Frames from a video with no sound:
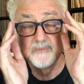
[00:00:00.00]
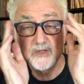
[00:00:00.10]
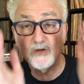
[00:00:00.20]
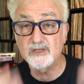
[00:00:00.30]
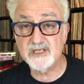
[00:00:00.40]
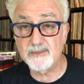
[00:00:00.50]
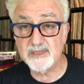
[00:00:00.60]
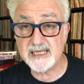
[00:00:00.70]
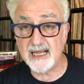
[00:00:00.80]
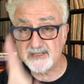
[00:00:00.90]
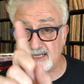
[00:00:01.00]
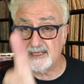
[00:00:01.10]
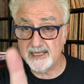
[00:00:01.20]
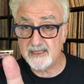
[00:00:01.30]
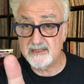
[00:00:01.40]
go to someone's house. Now,
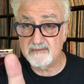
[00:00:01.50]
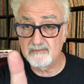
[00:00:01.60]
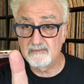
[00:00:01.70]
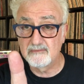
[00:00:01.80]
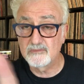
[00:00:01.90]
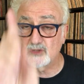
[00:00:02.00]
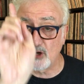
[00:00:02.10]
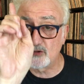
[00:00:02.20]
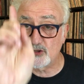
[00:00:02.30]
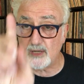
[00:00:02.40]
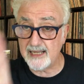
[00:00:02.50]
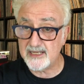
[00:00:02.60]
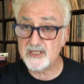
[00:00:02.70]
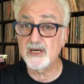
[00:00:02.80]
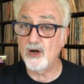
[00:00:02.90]
kids, don't try
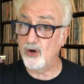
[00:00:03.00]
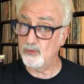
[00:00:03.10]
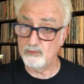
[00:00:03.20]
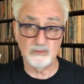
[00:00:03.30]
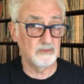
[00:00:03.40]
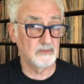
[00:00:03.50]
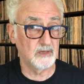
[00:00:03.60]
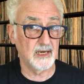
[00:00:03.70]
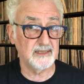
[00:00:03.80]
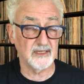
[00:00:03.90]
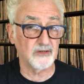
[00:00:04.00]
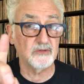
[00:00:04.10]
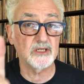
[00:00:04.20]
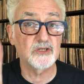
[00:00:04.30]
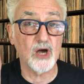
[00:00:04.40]
this at home, all right? I don't
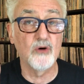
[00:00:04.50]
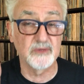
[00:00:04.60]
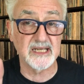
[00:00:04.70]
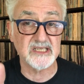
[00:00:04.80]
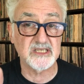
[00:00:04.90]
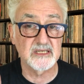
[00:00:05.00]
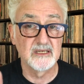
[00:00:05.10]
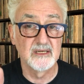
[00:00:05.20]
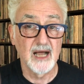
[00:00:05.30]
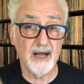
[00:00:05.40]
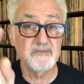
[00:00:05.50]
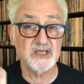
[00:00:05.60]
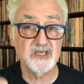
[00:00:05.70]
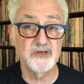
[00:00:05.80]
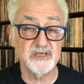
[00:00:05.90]
condone this. I'm
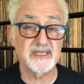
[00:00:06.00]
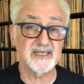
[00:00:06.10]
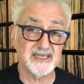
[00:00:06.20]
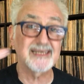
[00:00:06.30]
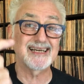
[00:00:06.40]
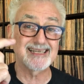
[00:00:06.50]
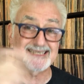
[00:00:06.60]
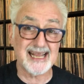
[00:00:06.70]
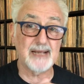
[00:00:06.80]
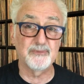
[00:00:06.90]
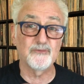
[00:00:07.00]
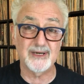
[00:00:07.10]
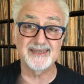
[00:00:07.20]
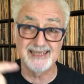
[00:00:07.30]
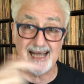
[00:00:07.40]
just using this as an example of
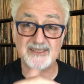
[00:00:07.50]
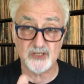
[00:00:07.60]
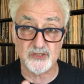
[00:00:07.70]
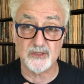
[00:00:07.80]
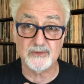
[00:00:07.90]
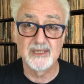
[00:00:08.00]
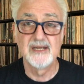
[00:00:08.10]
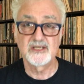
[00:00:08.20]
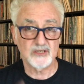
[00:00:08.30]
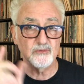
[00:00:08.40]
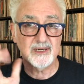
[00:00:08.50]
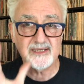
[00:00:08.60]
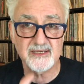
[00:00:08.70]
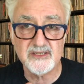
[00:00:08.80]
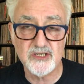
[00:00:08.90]
what not to do. So what
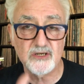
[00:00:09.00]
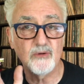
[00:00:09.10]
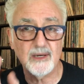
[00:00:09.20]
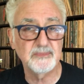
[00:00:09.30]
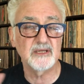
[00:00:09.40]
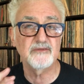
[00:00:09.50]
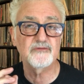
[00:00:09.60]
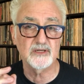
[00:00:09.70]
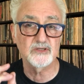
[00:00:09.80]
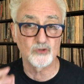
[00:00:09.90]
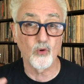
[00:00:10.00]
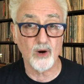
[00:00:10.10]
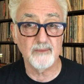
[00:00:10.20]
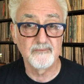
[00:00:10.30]
it is, you go up to the front door,